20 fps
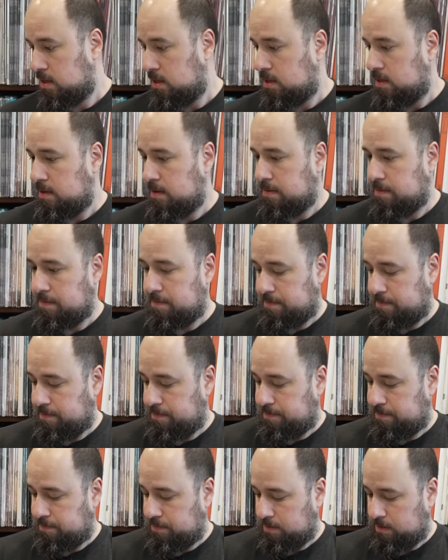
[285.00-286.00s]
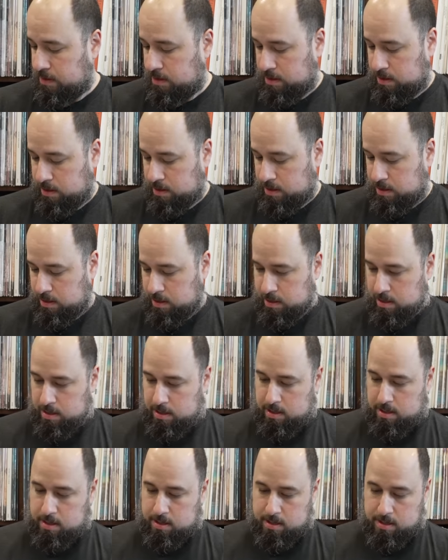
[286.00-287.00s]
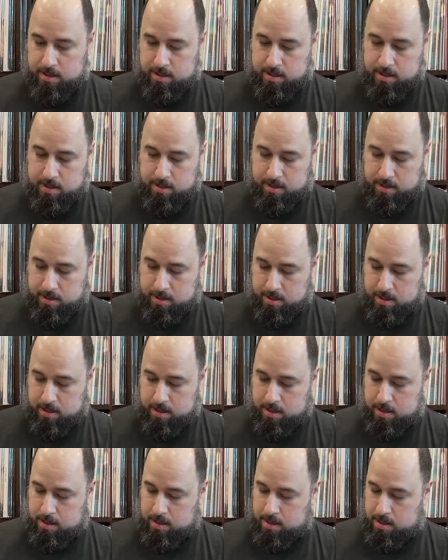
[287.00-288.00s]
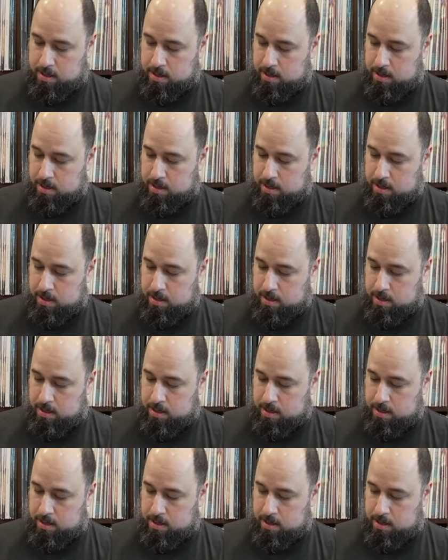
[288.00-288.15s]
Nothing is said.